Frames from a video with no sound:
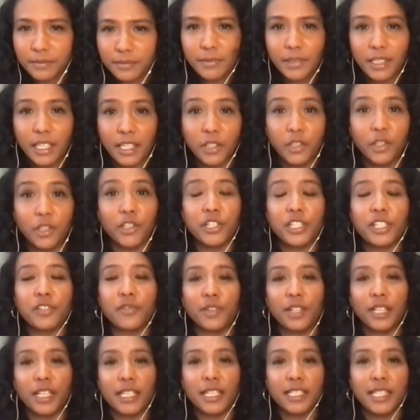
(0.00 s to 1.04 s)
You're just
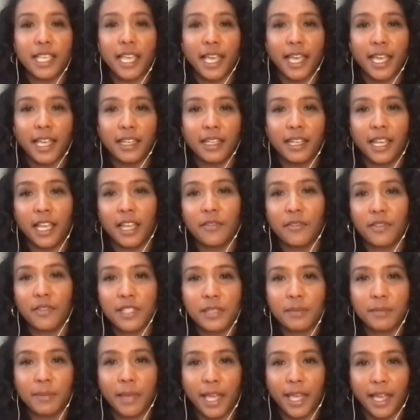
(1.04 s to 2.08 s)
feeling sad, life
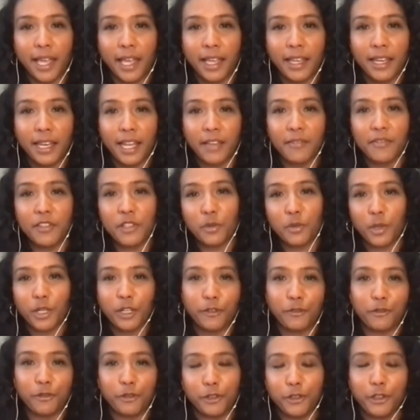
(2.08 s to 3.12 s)
isn't bad, life is
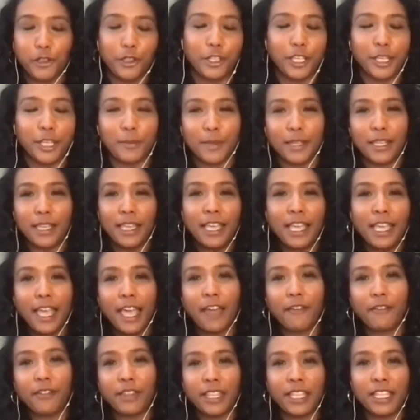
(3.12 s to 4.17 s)
wonderful,
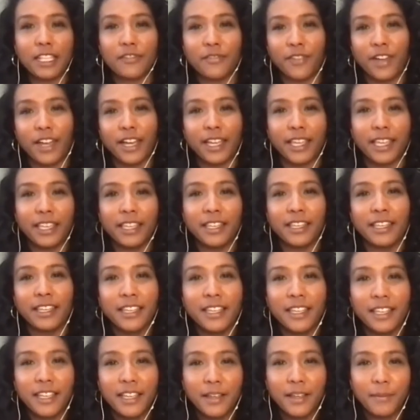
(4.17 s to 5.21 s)
everything's fine.
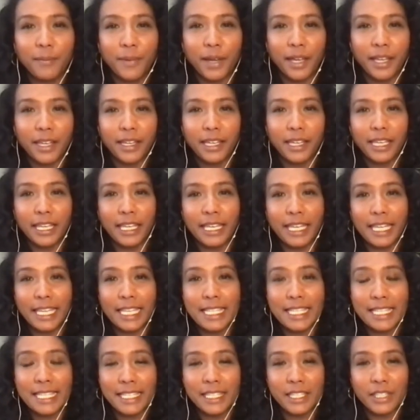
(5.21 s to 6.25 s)
But it
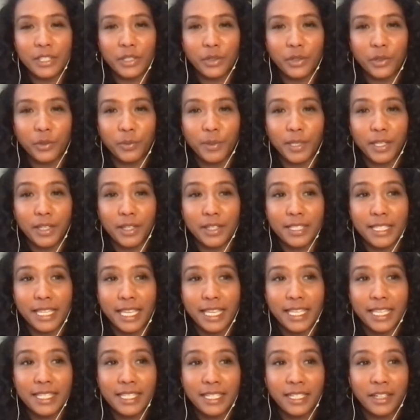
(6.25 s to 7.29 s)
isn't so because there
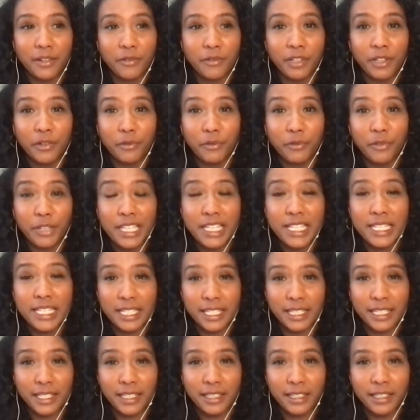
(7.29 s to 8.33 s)
isn't a real
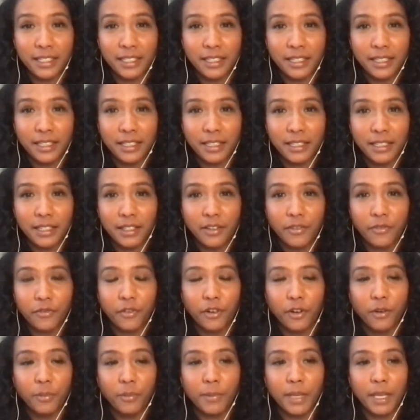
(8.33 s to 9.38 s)
reason.
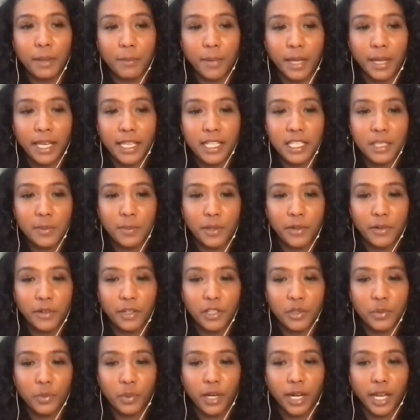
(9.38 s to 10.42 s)
In my
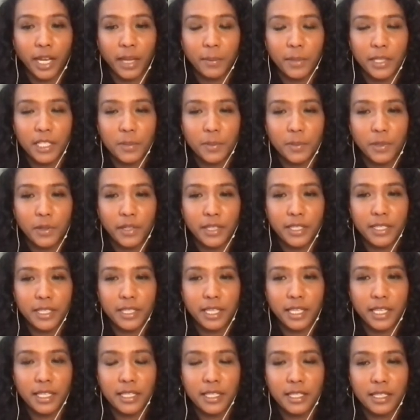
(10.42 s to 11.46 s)
experience, what I'm
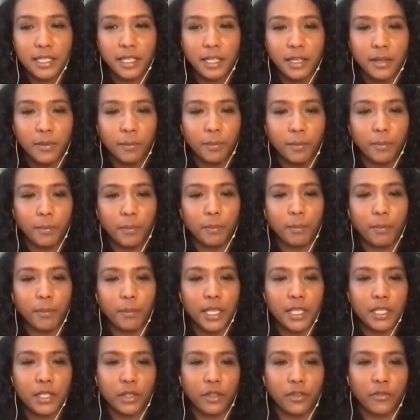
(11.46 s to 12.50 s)
experiencing is a
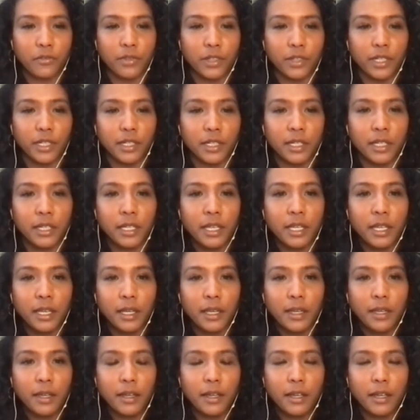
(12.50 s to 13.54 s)
mix of
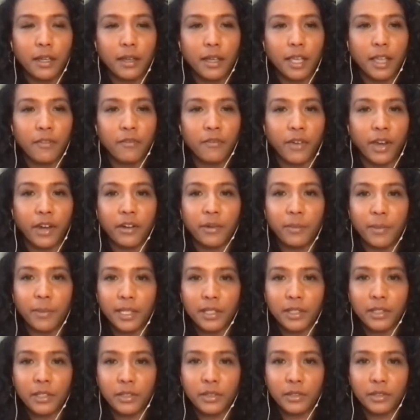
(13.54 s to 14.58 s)

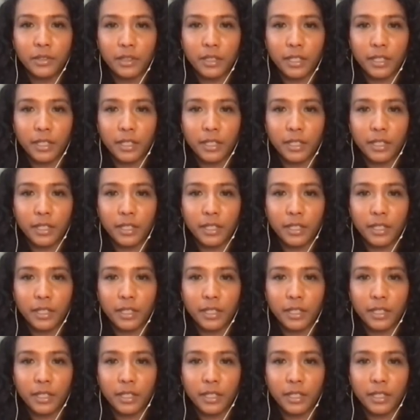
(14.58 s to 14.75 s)
environmental